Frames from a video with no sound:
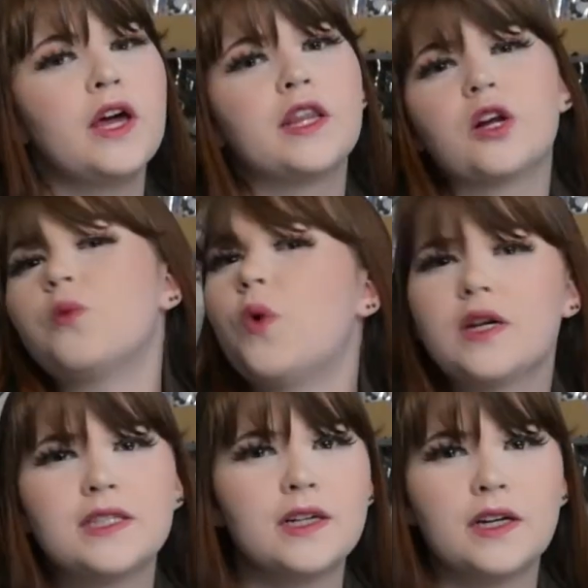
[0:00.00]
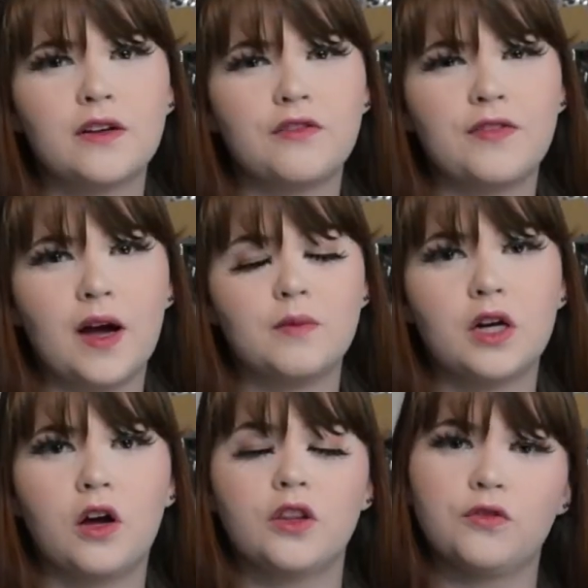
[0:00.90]
There wasn't enough
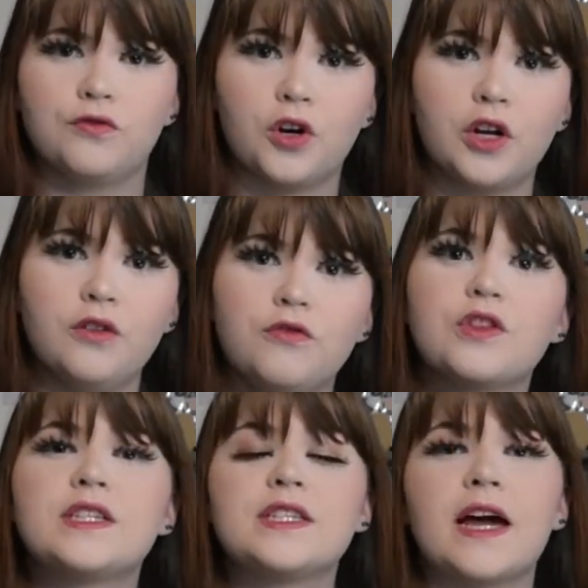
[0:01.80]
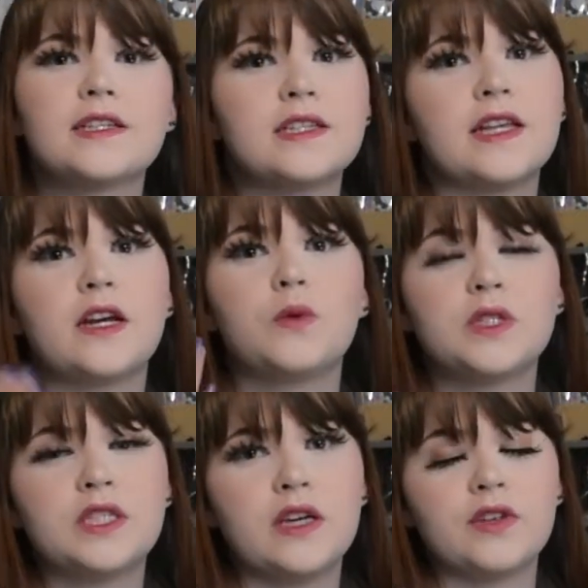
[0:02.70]
fabric on the front for the sizes that it
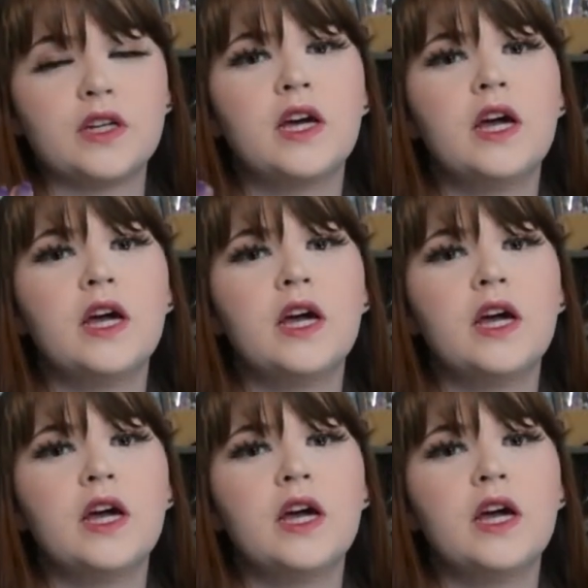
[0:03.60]
was given.